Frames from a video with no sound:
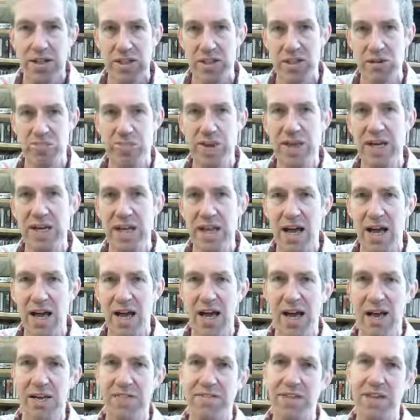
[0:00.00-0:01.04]
To be
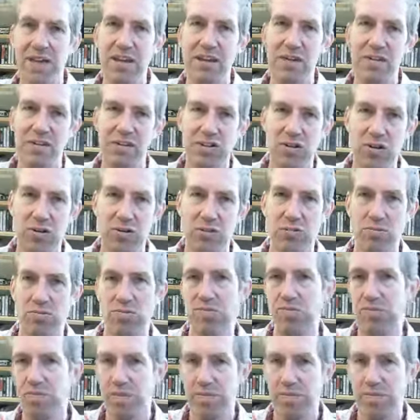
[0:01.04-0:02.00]
alive is to,